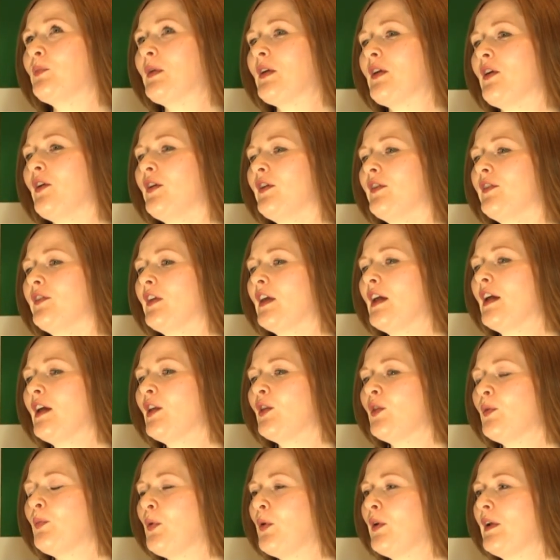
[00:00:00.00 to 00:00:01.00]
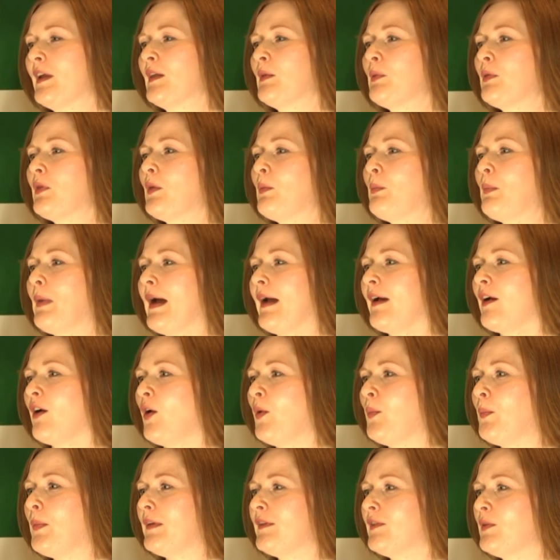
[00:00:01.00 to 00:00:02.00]
because the pulling them back
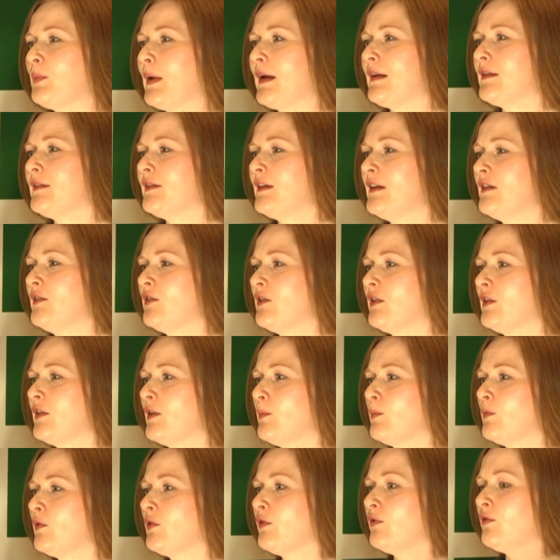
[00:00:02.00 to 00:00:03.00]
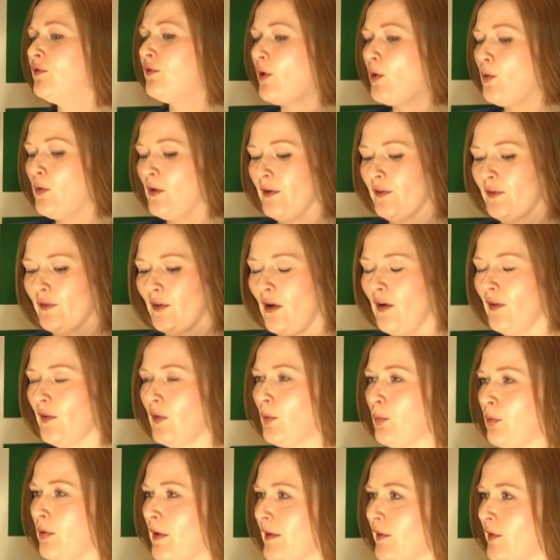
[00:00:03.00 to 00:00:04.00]
up is about teaching them to focus on
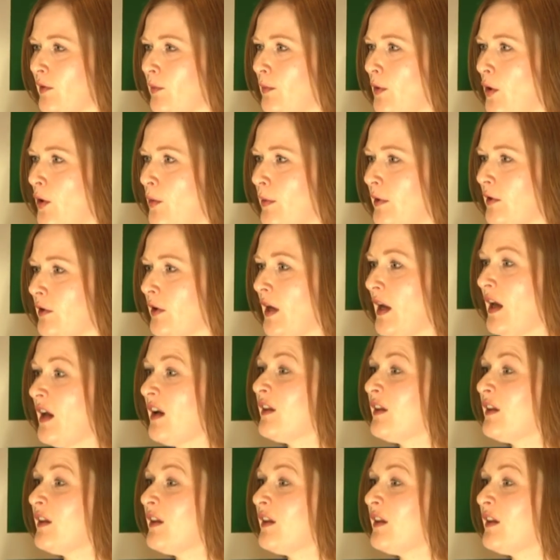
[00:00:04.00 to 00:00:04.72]
the present moment.